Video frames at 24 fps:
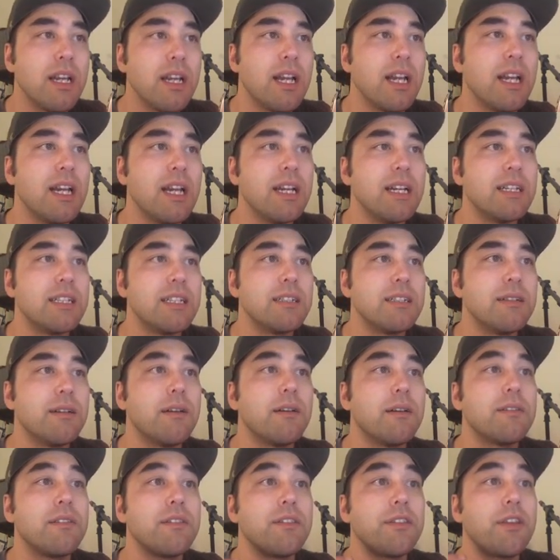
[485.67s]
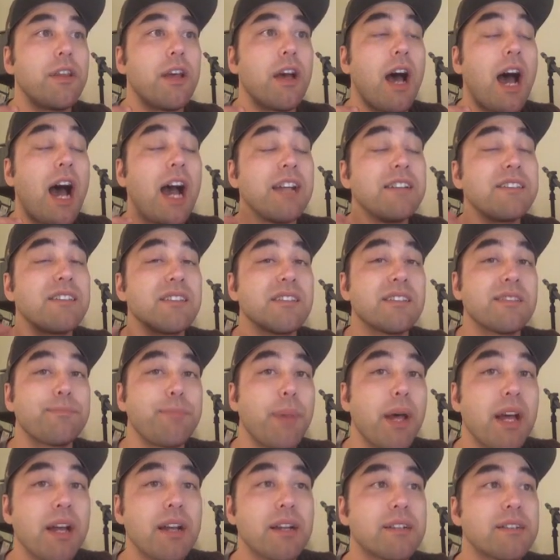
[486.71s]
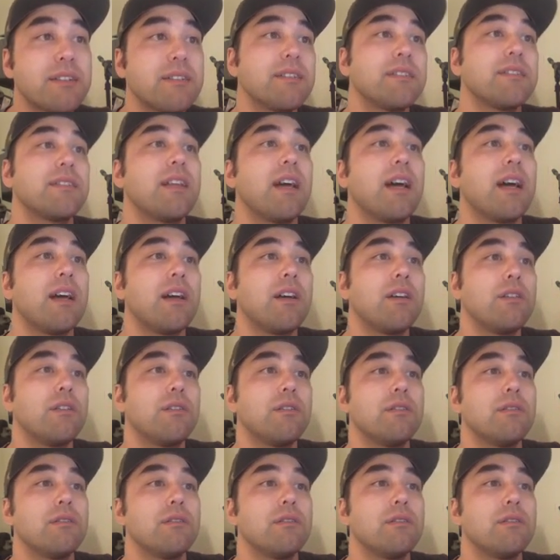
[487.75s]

And I suspect that